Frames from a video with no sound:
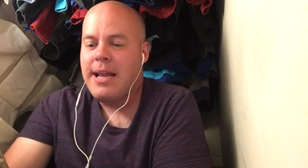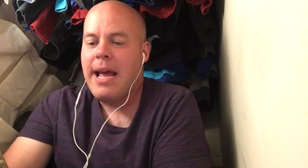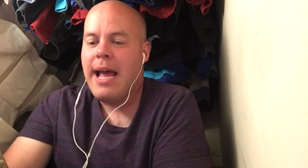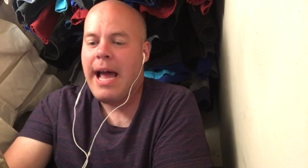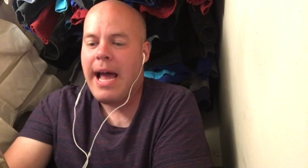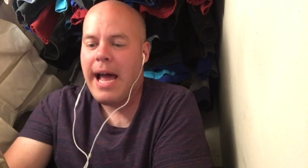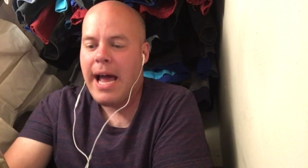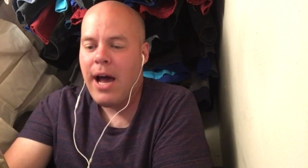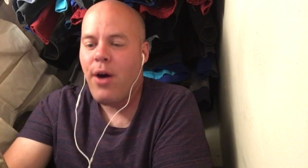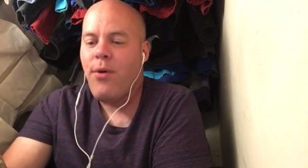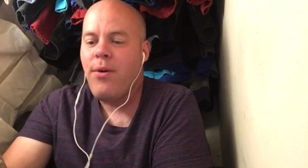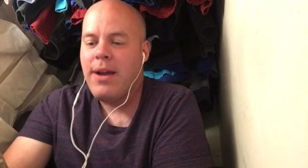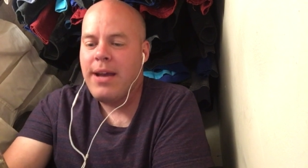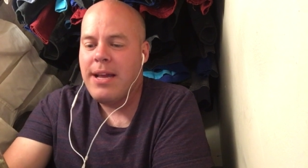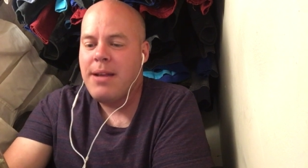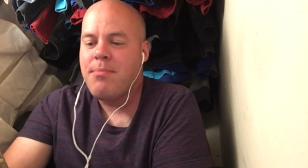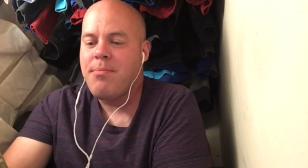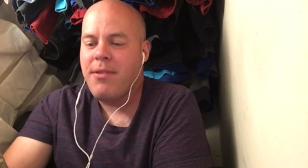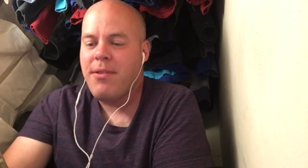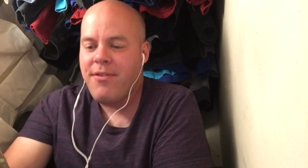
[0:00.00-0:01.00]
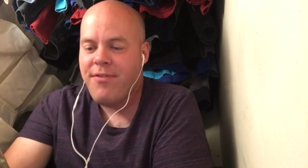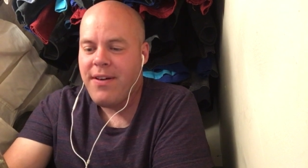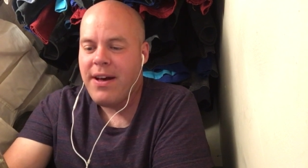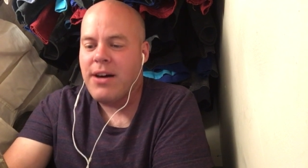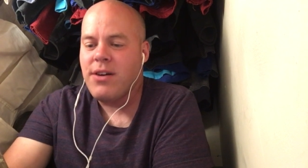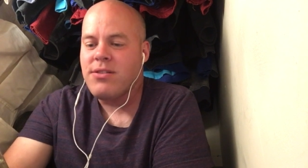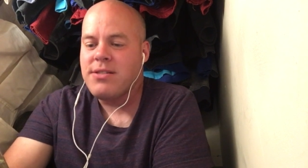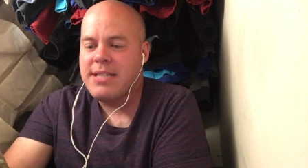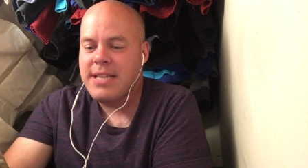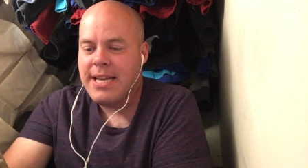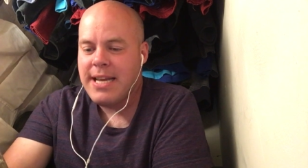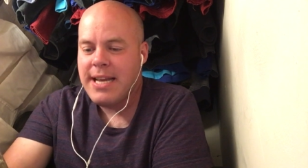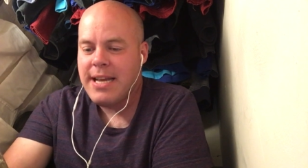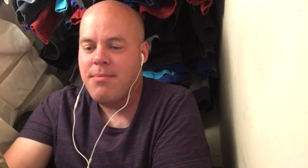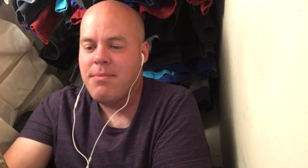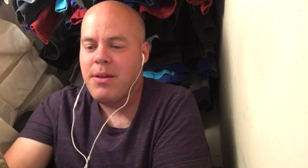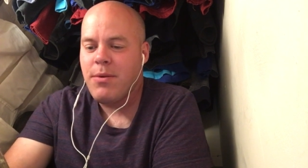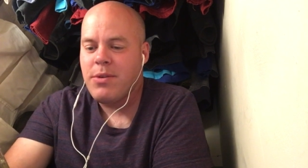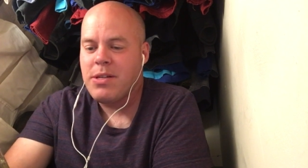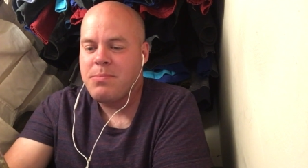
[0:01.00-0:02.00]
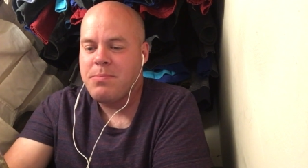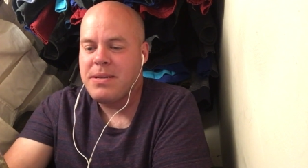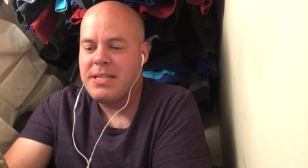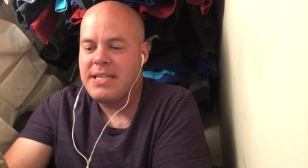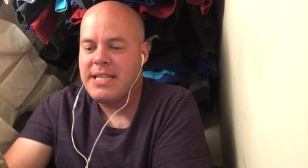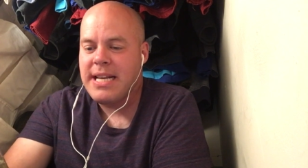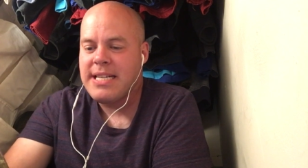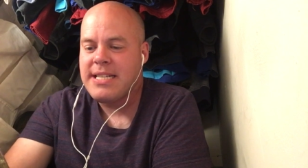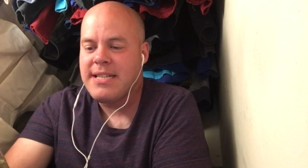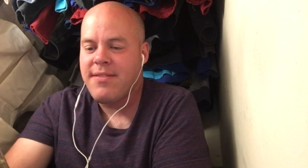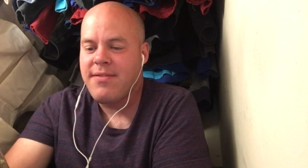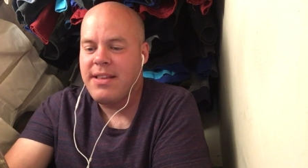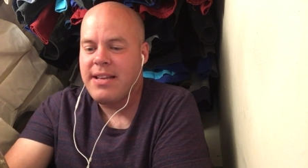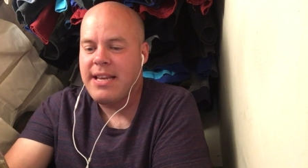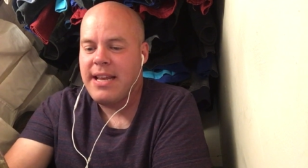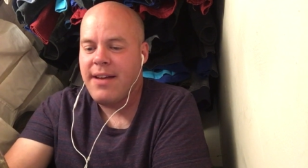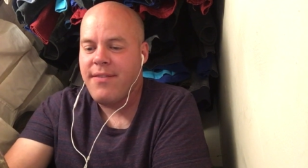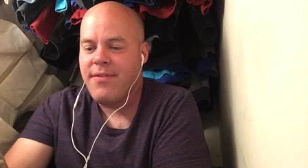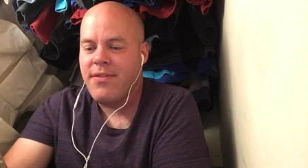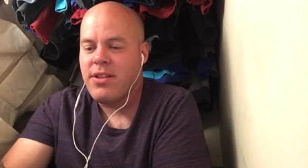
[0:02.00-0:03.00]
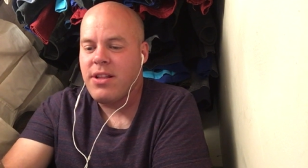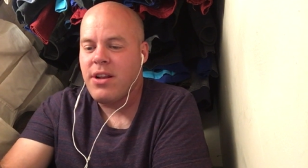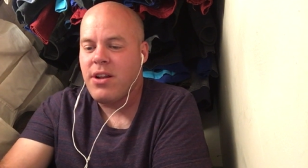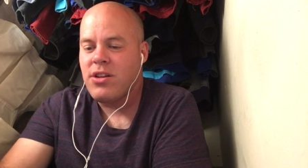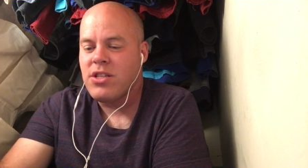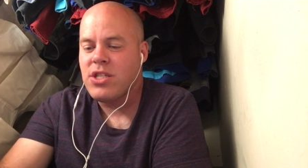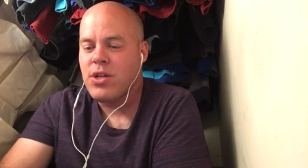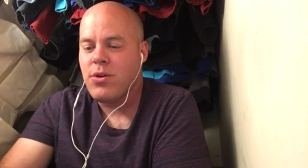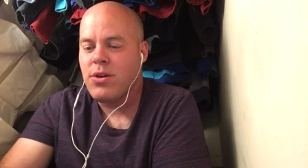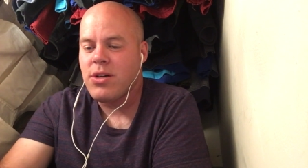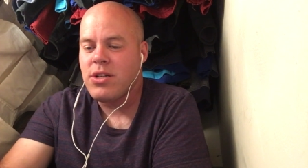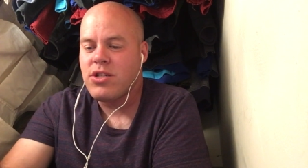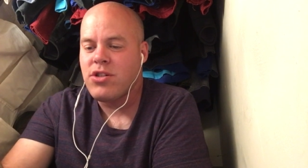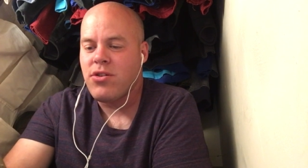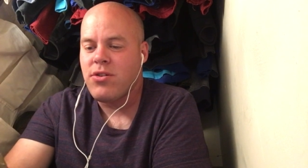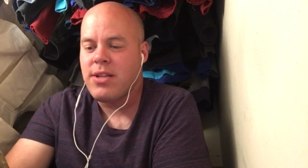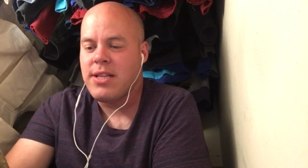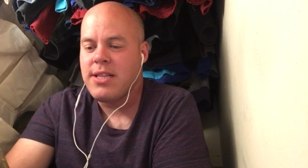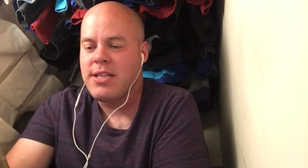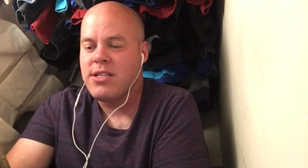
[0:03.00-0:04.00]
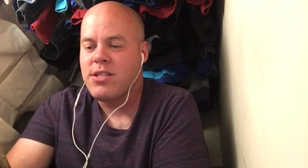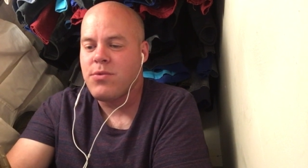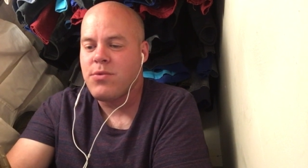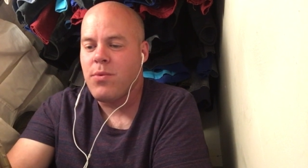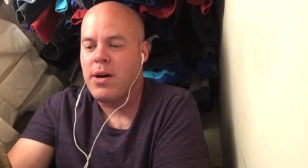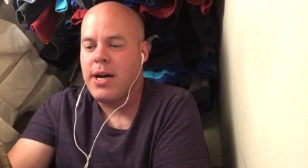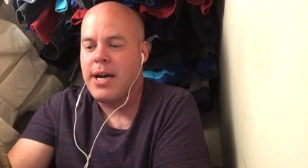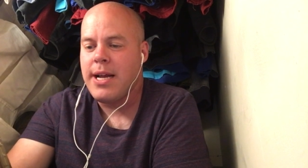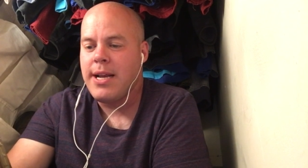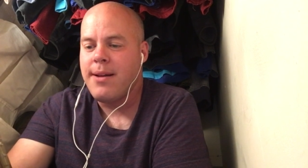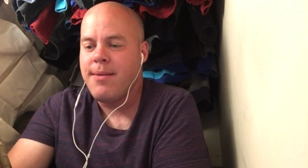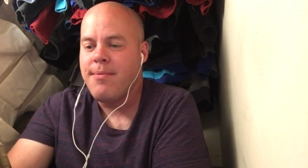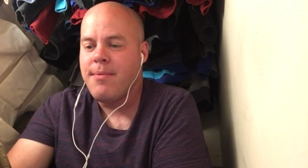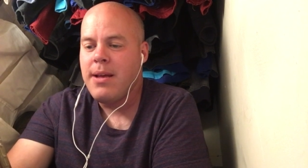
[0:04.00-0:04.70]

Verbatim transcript: how it befell to him that was possessed of the devil and also concerning the swine.